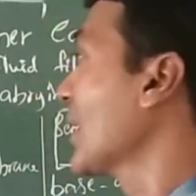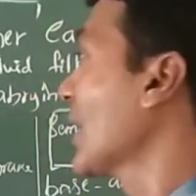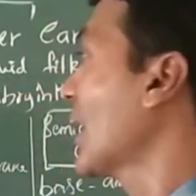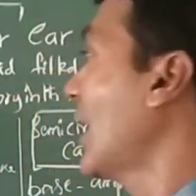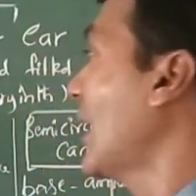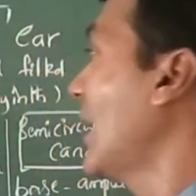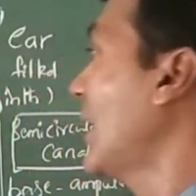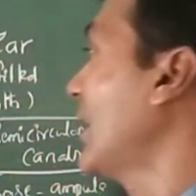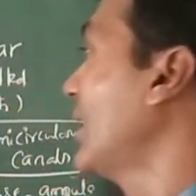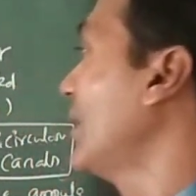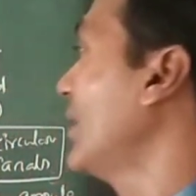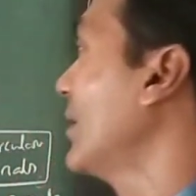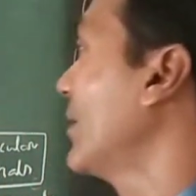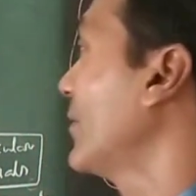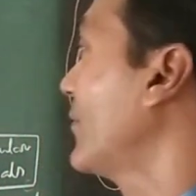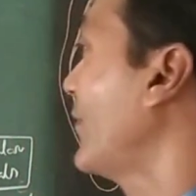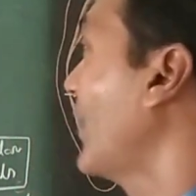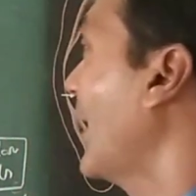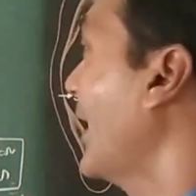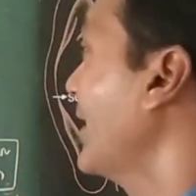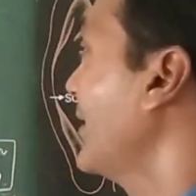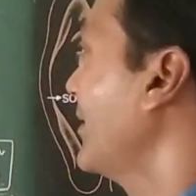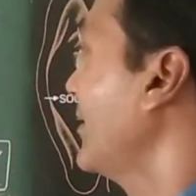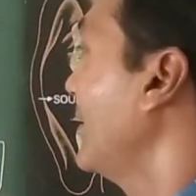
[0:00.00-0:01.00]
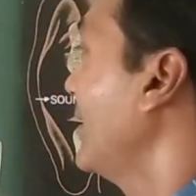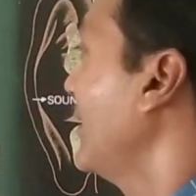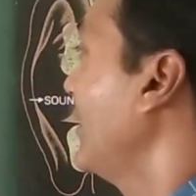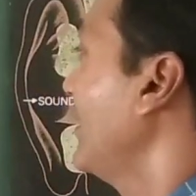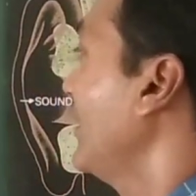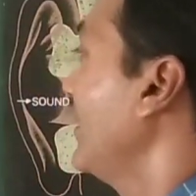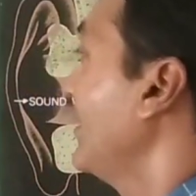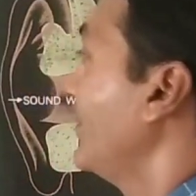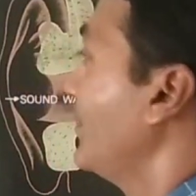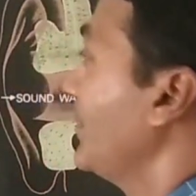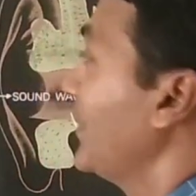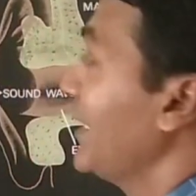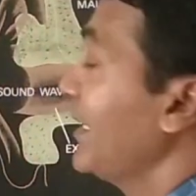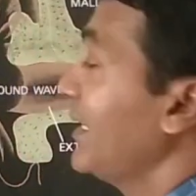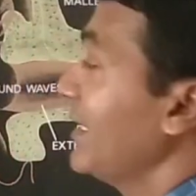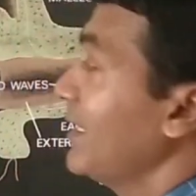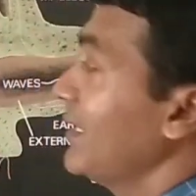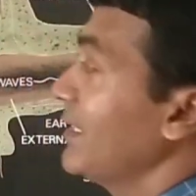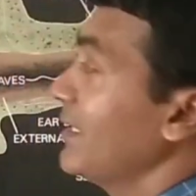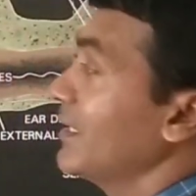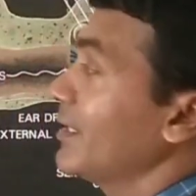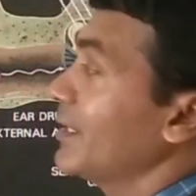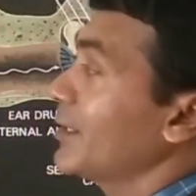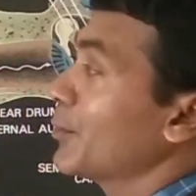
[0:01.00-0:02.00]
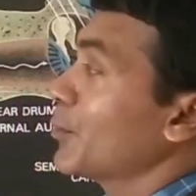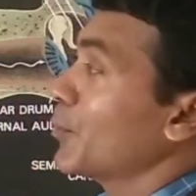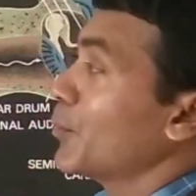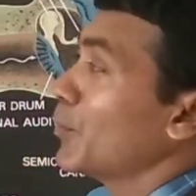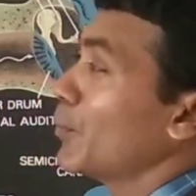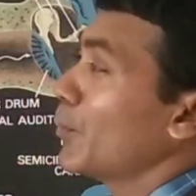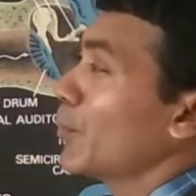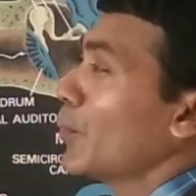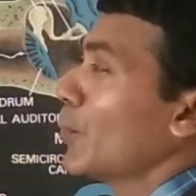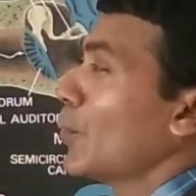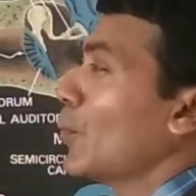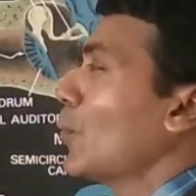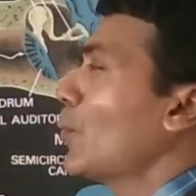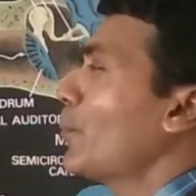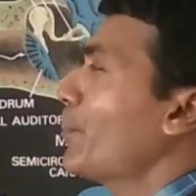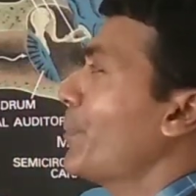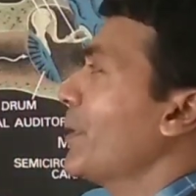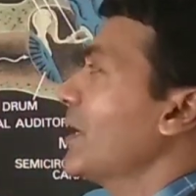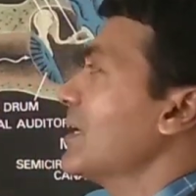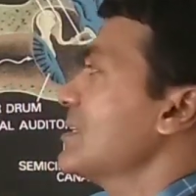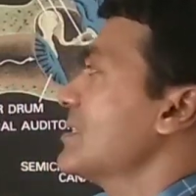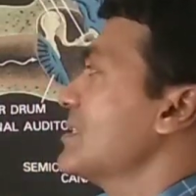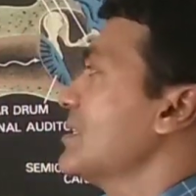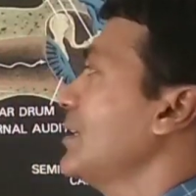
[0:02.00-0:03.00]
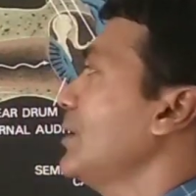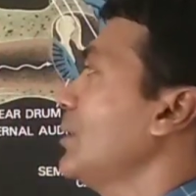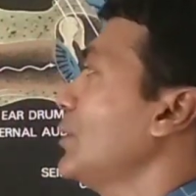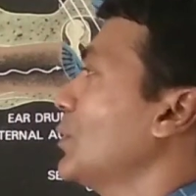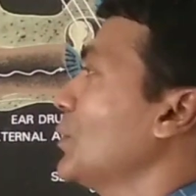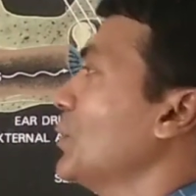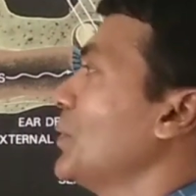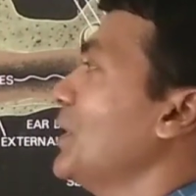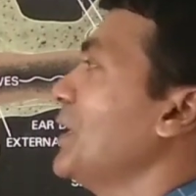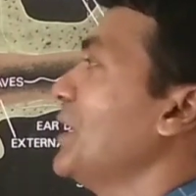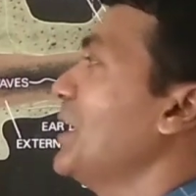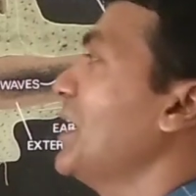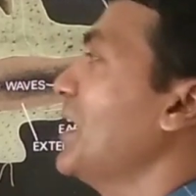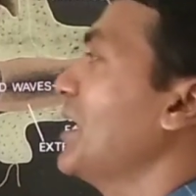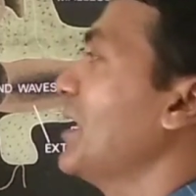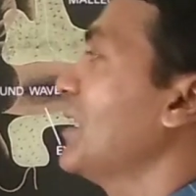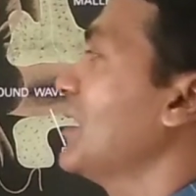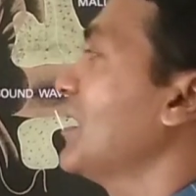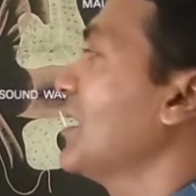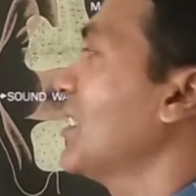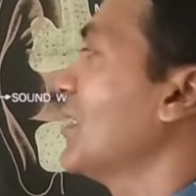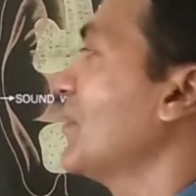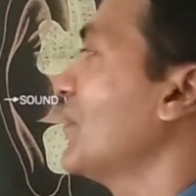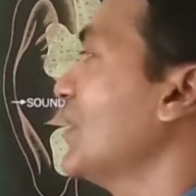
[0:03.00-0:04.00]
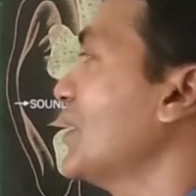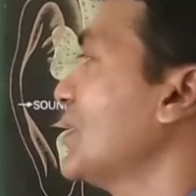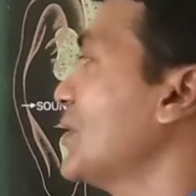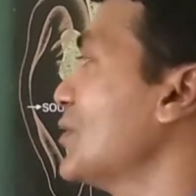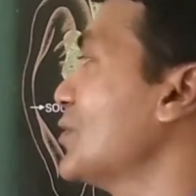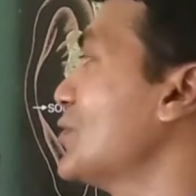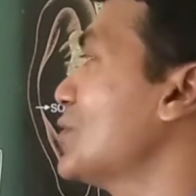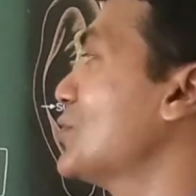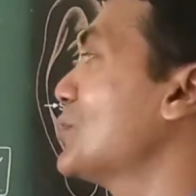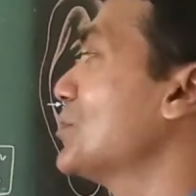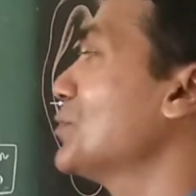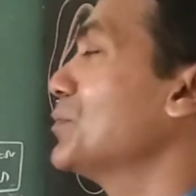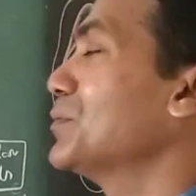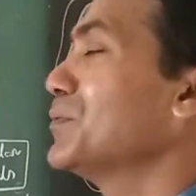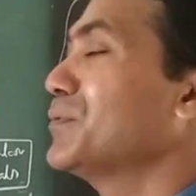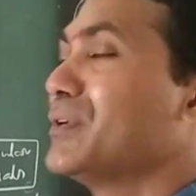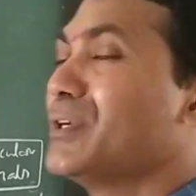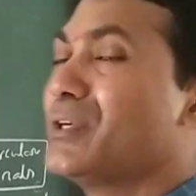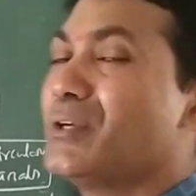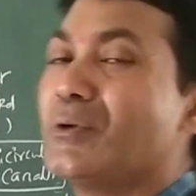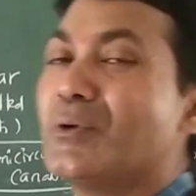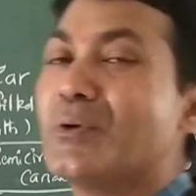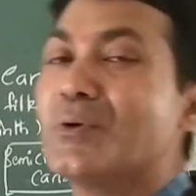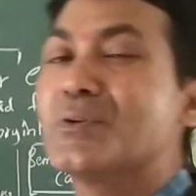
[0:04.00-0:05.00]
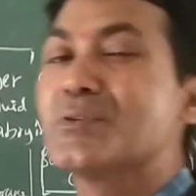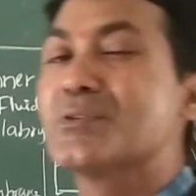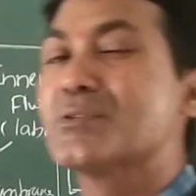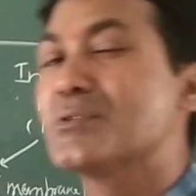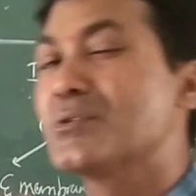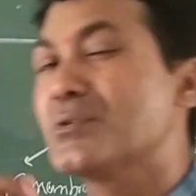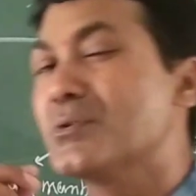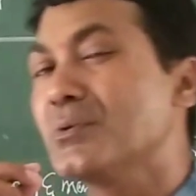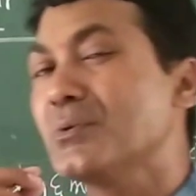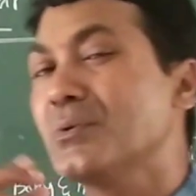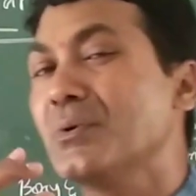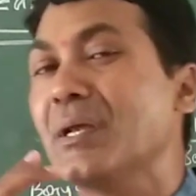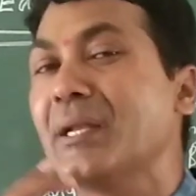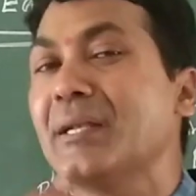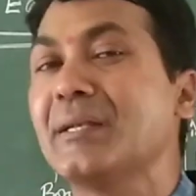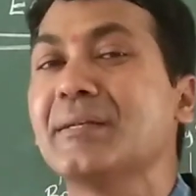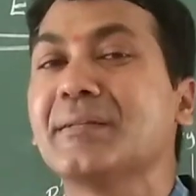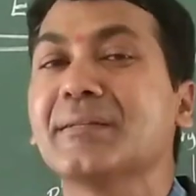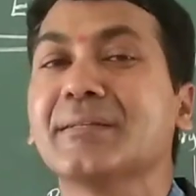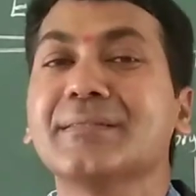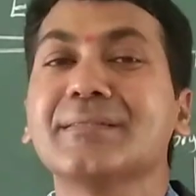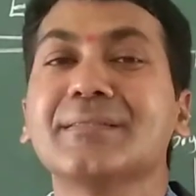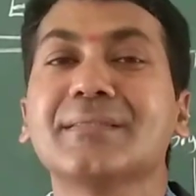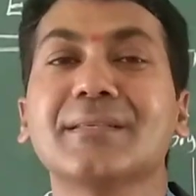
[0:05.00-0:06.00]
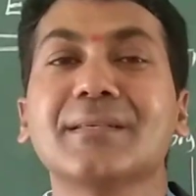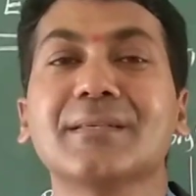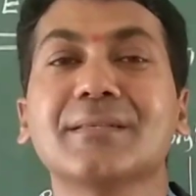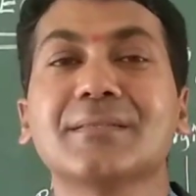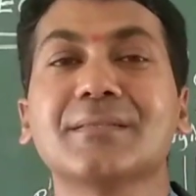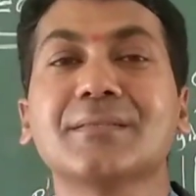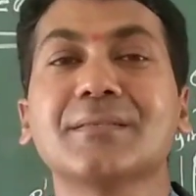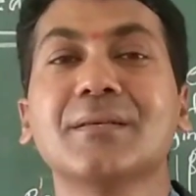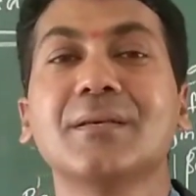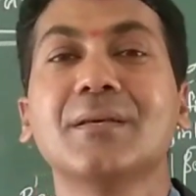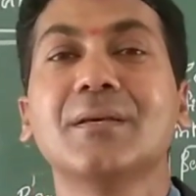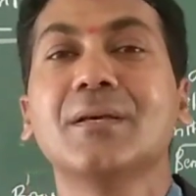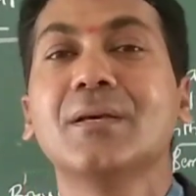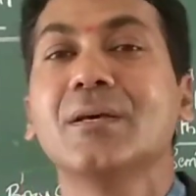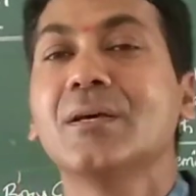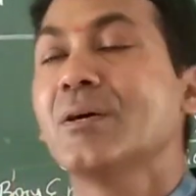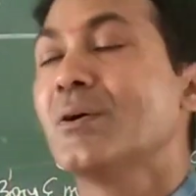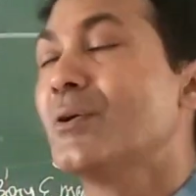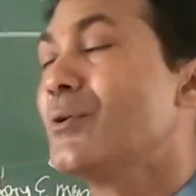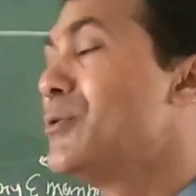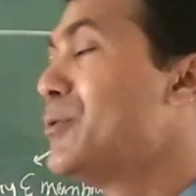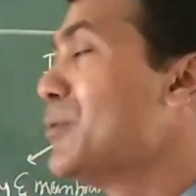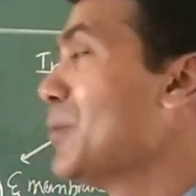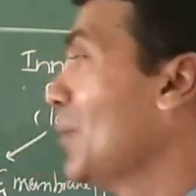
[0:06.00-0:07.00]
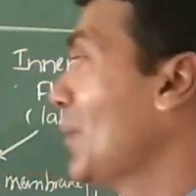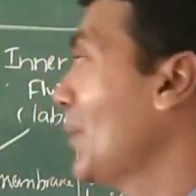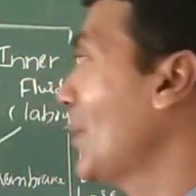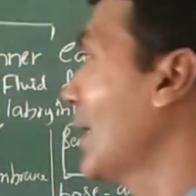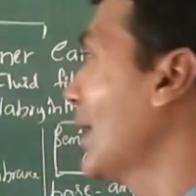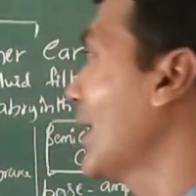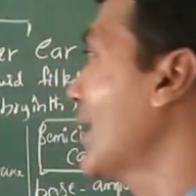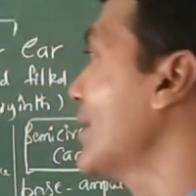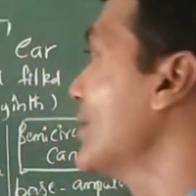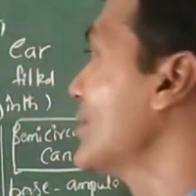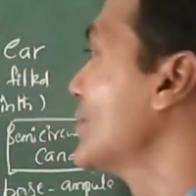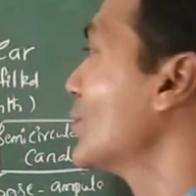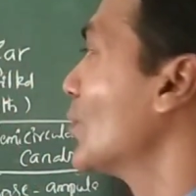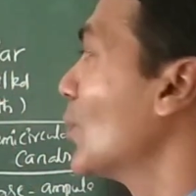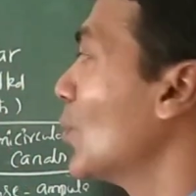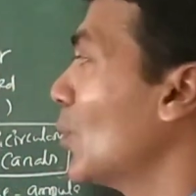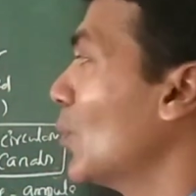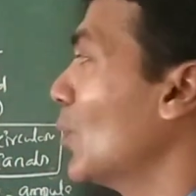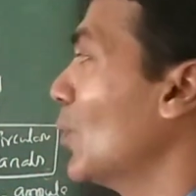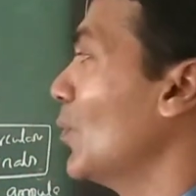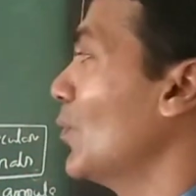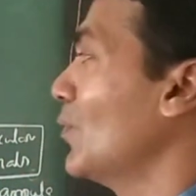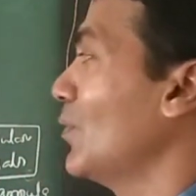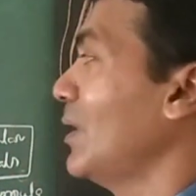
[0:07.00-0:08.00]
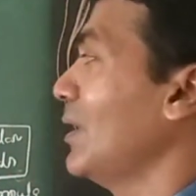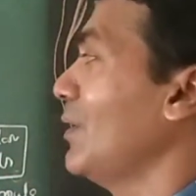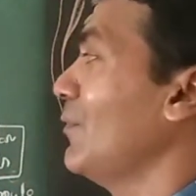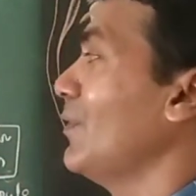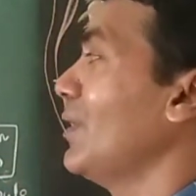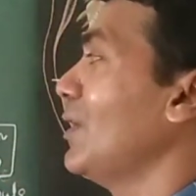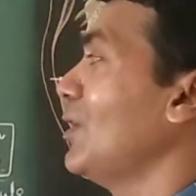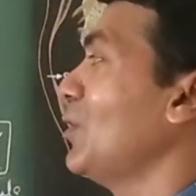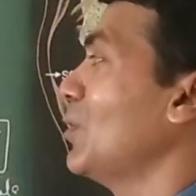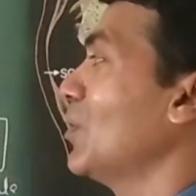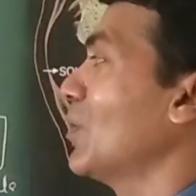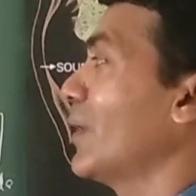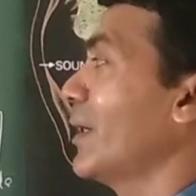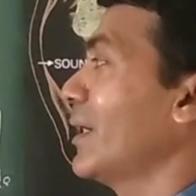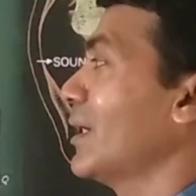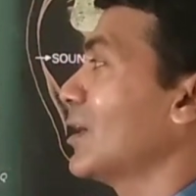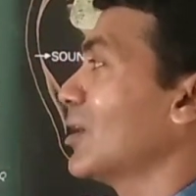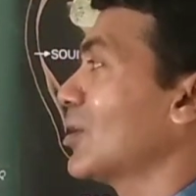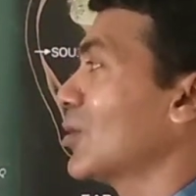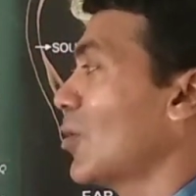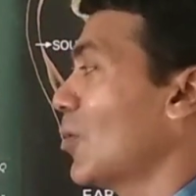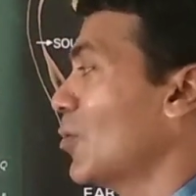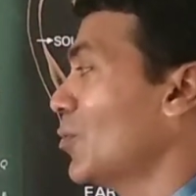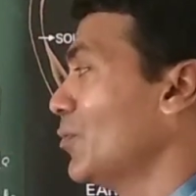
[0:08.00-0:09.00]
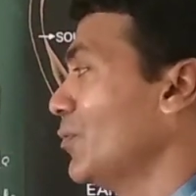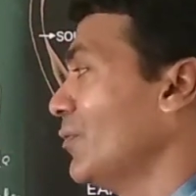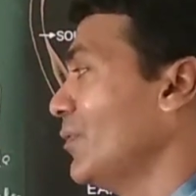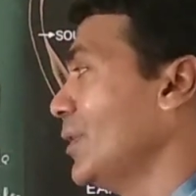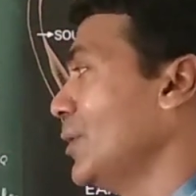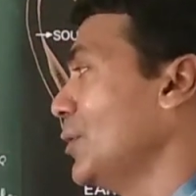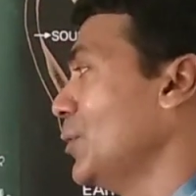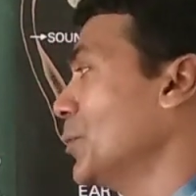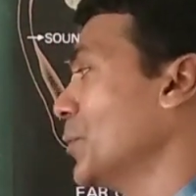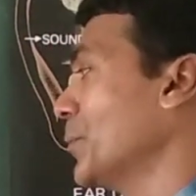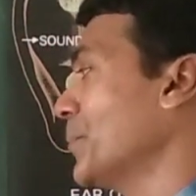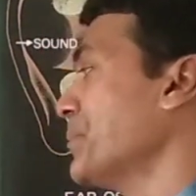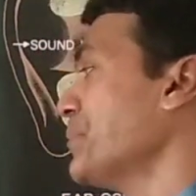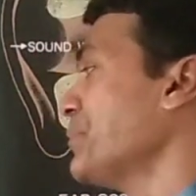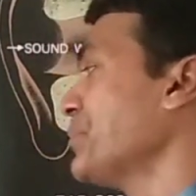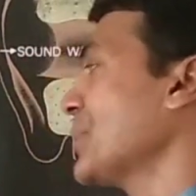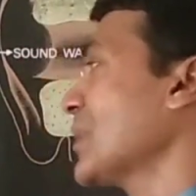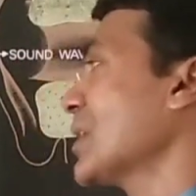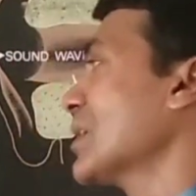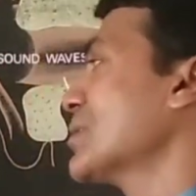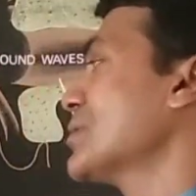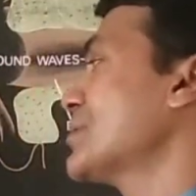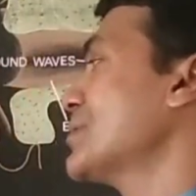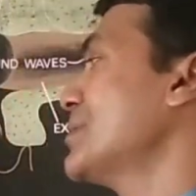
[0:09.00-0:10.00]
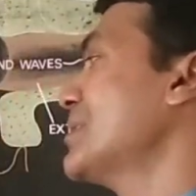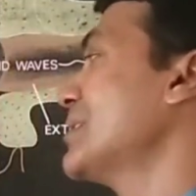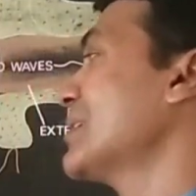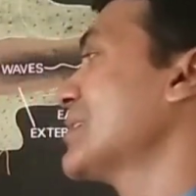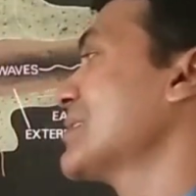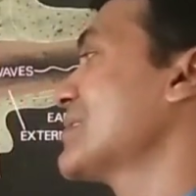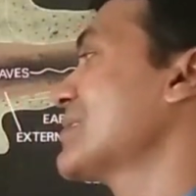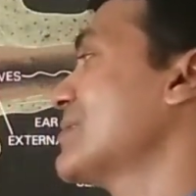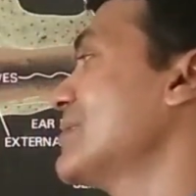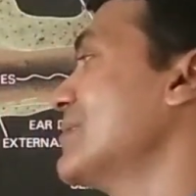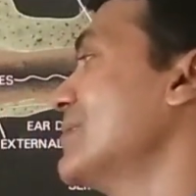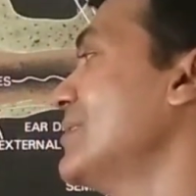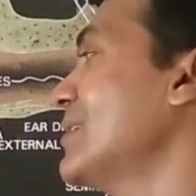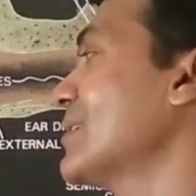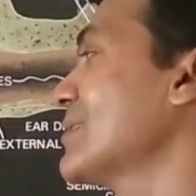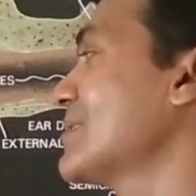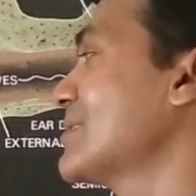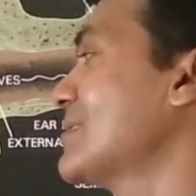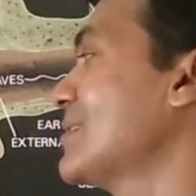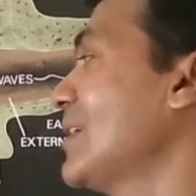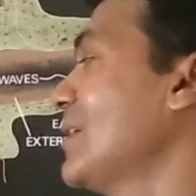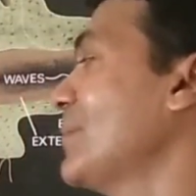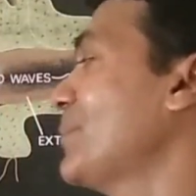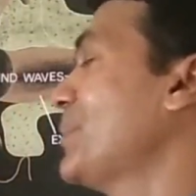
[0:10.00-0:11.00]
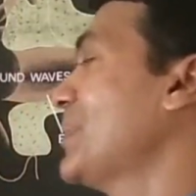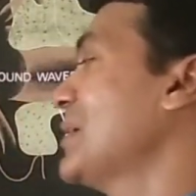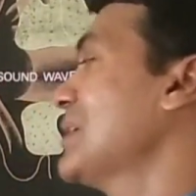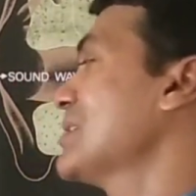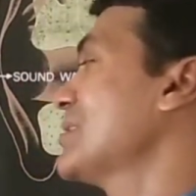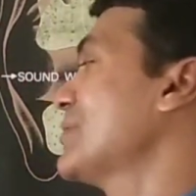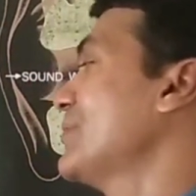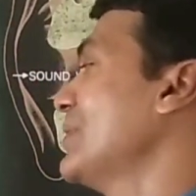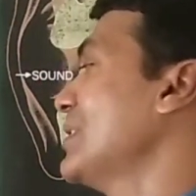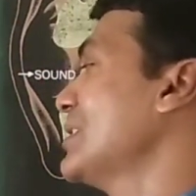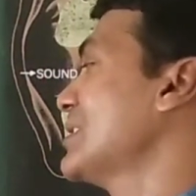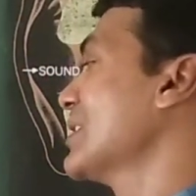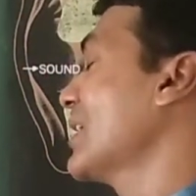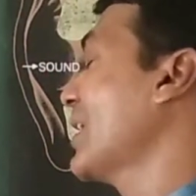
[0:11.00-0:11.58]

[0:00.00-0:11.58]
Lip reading: And finally, middle ear opens into inner ear with two windows, two entrances, known as oval window and round window. The stapes, which